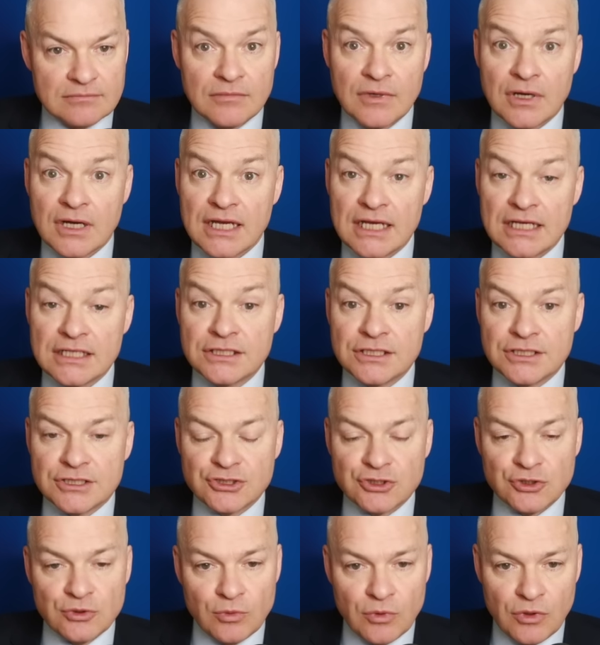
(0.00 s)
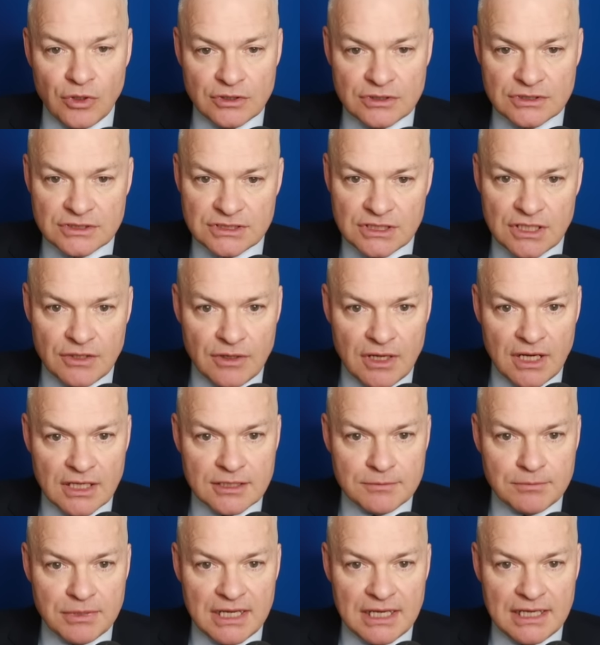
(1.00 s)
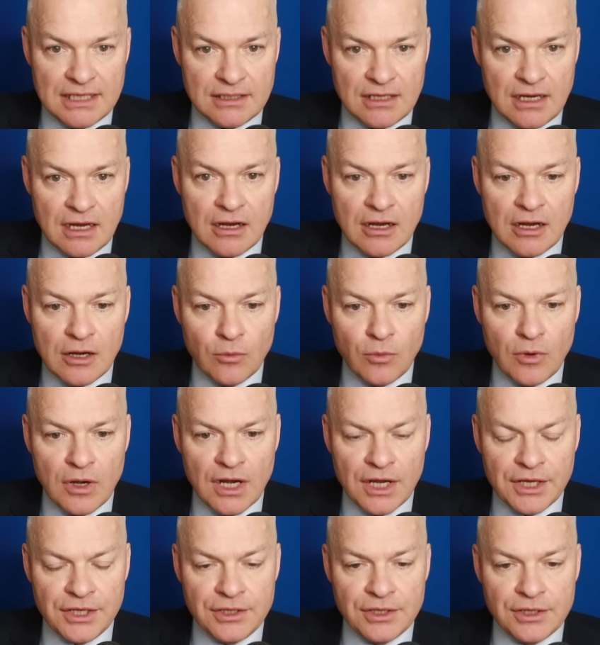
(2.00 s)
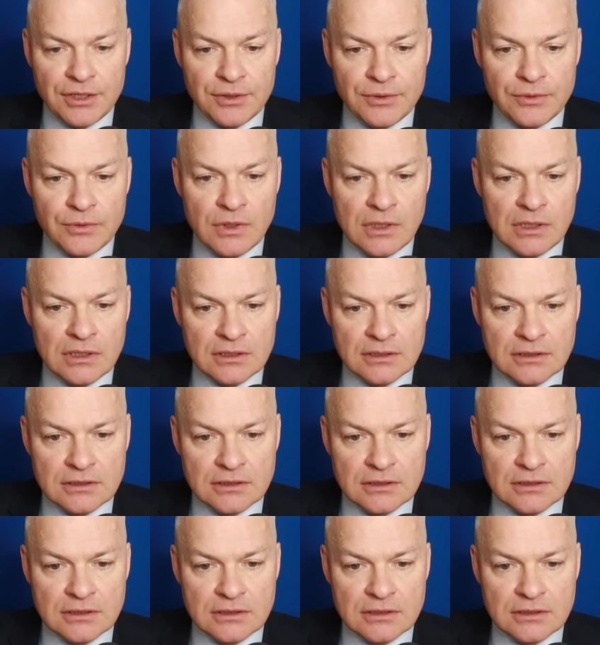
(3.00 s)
my initial one. So I could play RYU